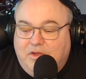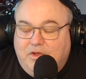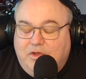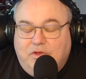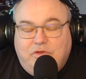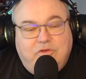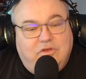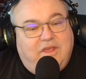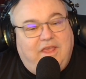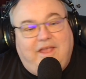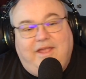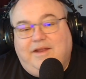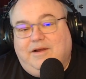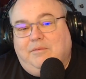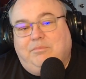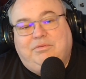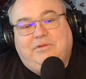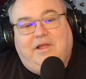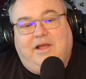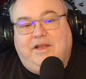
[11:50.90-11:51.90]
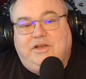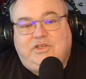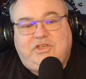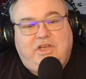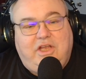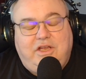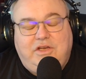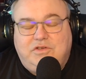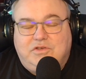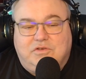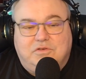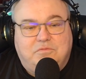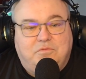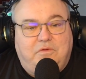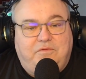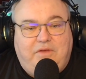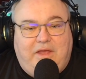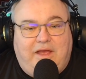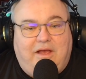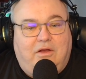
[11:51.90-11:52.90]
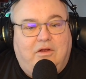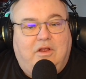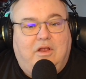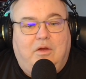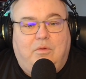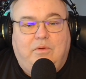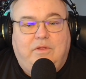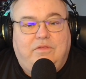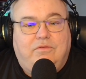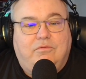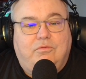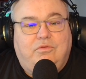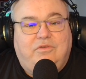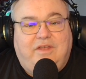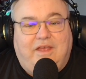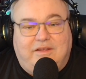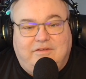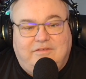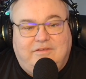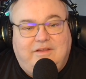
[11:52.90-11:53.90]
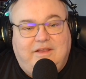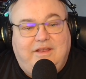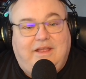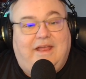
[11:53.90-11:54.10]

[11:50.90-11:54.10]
you can't apply changes without going through testing